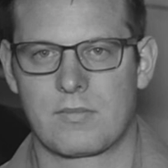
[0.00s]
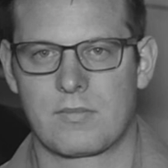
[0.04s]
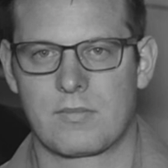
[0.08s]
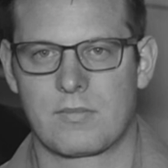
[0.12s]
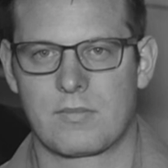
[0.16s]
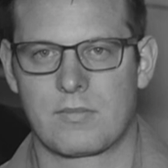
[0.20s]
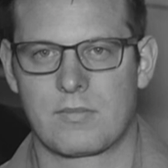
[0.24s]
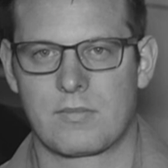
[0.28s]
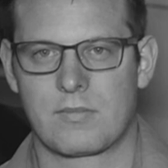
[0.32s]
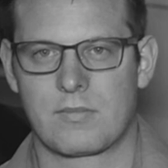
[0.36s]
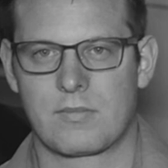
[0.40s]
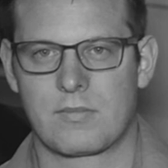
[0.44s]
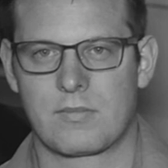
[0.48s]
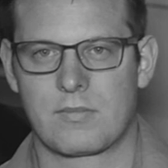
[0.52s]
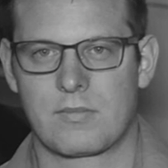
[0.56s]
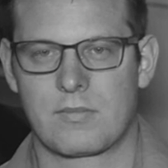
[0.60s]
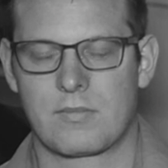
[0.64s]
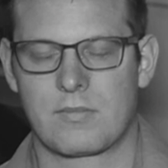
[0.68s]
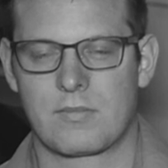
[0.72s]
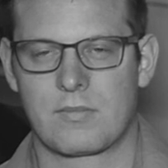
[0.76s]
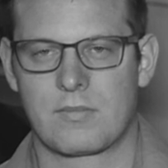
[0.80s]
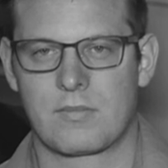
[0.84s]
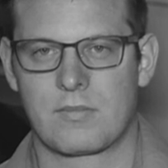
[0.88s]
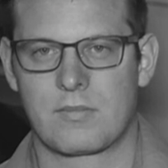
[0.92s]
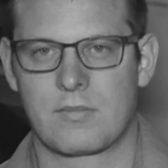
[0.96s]

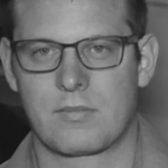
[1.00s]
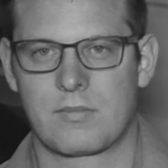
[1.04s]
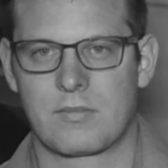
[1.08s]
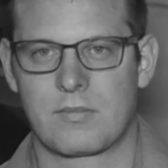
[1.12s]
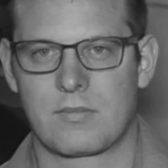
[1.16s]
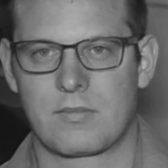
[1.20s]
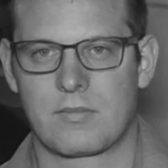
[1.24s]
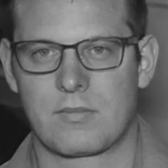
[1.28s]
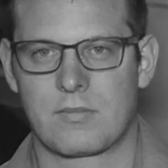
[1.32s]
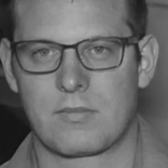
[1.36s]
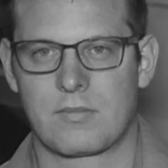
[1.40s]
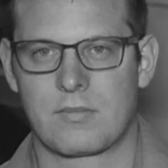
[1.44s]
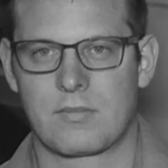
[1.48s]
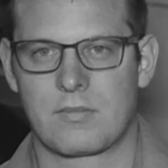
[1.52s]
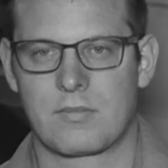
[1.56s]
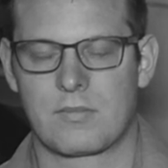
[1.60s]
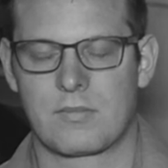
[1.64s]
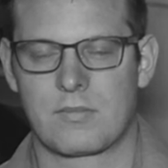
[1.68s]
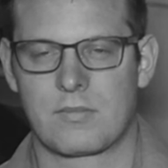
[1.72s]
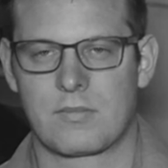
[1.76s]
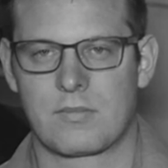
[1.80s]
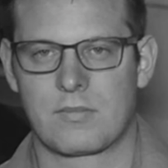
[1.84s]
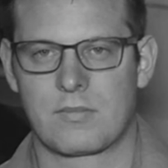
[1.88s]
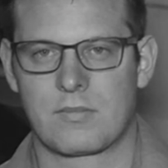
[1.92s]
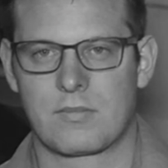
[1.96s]

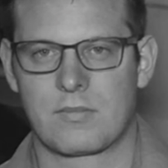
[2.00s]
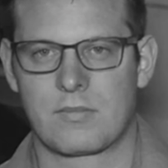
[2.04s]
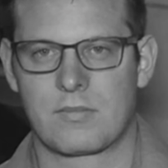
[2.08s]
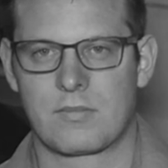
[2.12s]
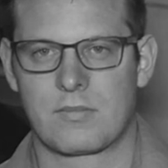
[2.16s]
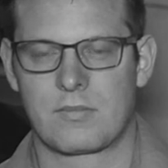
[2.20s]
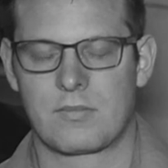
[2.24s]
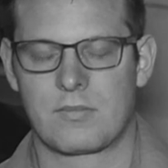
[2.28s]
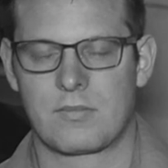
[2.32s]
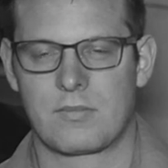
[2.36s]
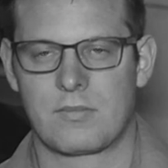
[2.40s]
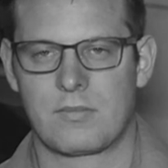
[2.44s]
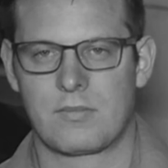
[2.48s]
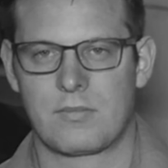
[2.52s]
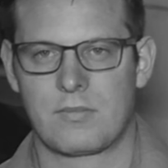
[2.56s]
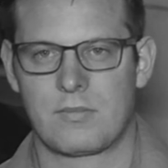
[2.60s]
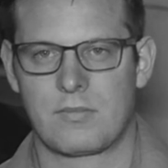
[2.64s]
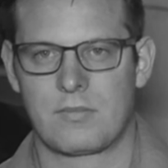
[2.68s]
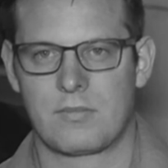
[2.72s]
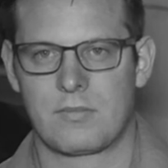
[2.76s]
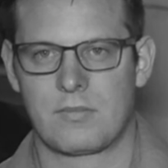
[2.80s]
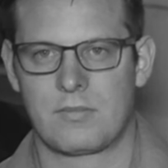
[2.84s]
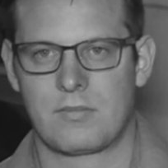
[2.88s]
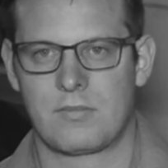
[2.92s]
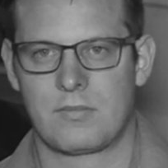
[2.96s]

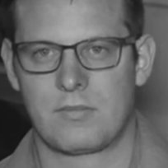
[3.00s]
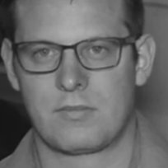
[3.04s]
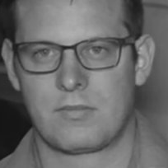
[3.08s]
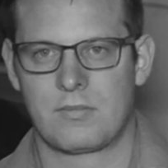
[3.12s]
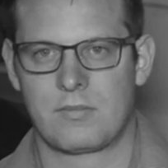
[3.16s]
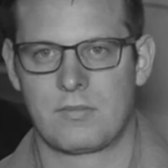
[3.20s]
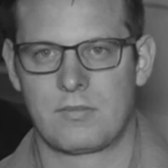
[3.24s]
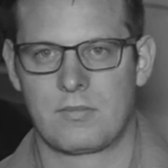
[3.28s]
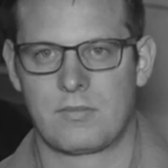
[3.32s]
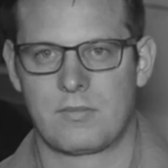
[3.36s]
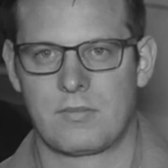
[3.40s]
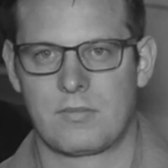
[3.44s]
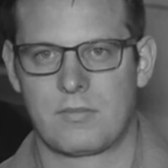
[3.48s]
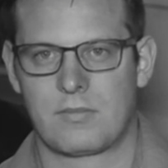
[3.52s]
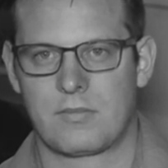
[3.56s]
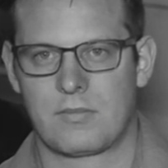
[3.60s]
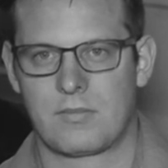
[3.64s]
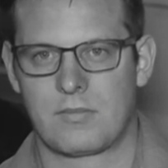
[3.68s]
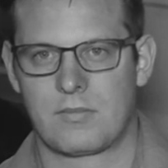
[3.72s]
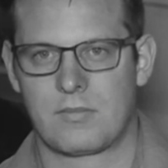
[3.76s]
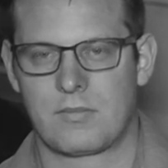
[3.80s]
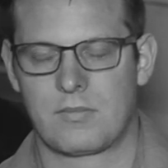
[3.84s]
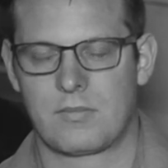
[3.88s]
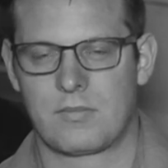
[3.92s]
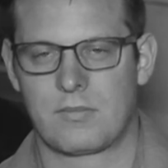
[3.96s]

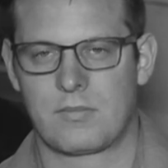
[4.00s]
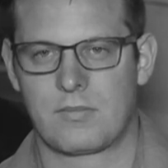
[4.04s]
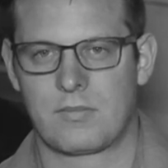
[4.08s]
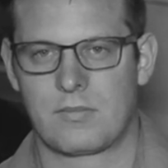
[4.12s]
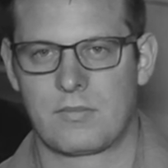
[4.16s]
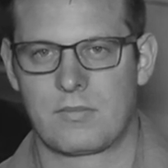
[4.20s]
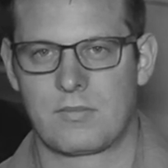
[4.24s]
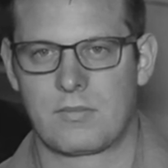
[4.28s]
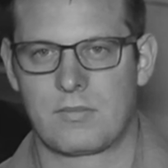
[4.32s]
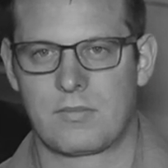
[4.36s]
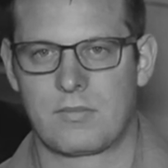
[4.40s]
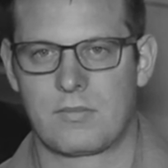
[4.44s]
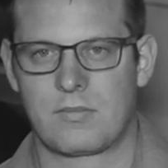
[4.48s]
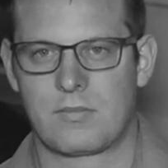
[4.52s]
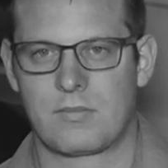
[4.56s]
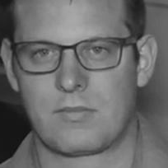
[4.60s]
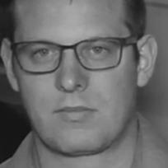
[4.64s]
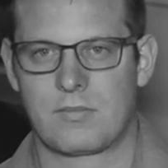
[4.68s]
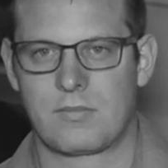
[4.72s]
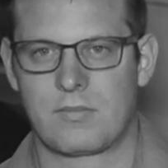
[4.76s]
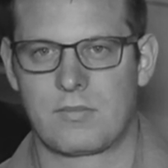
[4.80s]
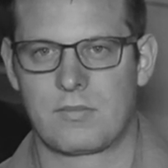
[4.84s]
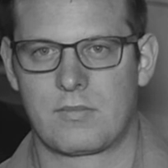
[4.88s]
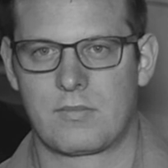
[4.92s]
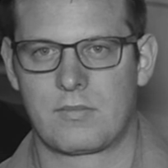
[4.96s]

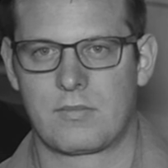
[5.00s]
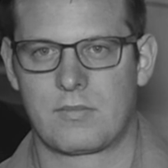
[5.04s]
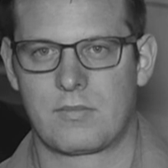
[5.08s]
(silent)